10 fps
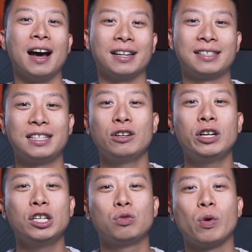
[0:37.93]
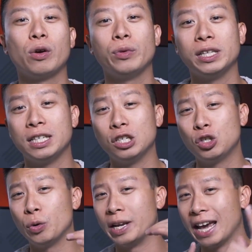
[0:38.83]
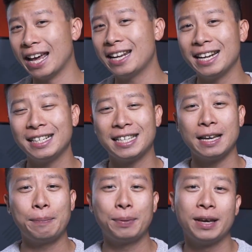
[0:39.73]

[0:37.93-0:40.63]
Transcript: a series where we teach you an editing tip